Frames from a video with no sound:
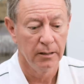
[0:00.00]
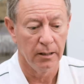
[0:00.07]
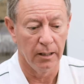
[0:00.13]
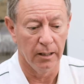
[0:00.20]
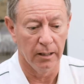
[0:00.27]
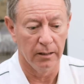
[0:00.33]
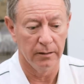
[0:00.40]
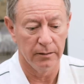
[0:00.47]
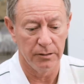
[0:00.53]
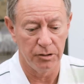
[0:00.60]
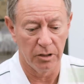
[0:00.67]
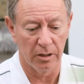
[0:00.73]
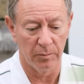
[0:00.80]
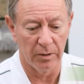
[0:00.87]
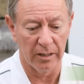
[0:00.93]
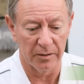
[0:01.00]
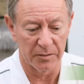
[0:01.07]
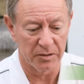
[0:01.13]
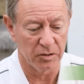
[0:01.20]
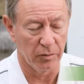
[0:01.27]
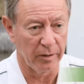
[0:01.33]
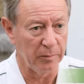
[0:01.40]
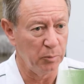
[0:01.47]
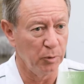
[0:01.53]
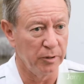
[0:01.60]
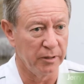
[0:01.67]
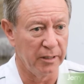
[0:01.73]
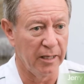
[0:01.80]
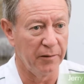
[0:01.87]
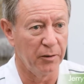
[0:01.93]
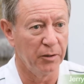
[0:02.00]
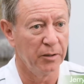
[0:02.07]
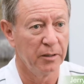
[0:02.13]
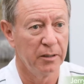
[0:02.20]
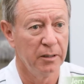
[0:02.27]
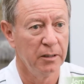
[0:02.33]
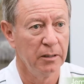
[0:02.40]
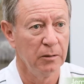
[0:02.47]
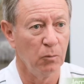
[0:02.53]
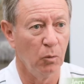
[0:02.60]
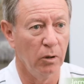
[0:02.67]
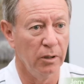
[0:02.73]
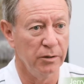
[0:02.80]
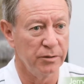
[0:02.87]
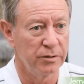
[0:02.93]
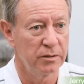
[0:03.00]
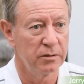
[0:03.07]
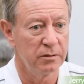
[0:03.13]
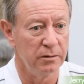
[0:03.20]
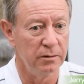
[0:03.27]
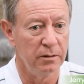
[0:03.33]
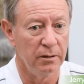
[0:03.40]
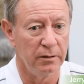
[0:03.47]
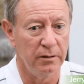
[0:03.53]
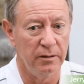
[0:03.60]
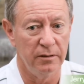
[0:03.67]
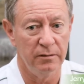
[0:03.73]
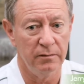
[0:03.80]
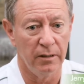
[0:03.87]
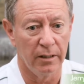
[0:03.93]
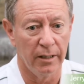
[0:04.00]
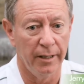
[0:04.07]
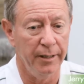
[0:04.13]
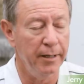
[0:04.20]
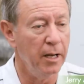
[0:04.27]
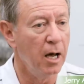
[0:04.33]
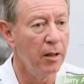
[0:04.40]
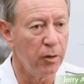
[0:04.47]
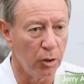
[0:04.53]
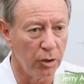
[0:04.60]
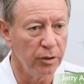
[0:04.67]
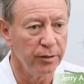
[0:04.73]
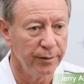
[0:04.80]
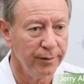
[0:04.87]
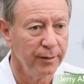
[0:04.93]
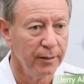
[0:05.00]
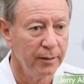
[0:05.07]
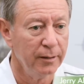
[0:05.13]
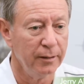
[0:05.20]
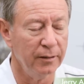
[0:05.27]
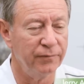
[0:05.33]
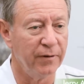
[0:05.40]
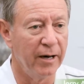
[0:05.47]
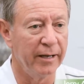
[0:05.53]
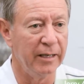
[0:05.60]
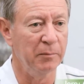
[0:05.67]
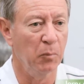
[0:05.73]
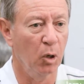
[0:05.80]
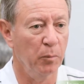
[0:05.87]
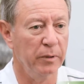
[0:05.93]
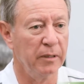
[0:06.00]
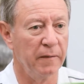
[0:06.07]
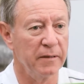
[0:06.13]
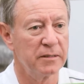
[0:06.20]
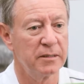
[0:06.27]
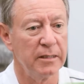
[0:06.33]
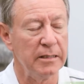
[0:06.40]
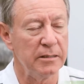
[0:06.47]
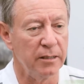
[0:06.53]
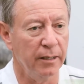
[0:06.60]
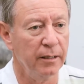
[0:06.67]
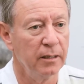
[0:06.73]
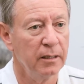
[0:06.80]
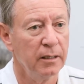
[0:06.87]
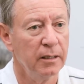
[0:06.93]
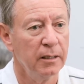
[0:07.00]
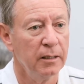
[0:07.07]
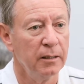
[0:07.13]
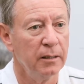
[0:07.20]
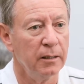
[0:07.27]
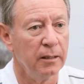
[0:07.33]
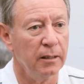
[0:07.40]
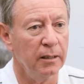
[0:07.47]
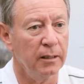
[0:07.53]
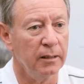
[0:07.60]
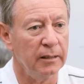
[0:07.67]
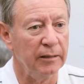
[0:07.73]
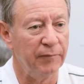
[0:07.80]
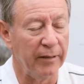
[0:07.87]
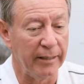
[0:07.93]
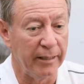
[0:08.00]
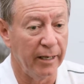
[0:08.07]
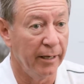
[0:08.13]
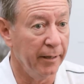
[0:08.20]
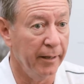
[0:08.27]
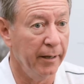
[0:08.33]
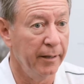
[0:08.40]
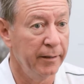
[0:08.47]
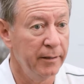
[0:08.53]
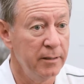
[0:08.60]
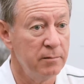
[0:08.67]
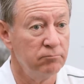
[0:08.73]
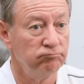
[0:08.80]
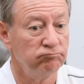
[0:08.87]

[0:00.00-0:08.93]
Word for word: uh, Jeremiah and only put together was another defining moment in the season. Uh, if they get it done,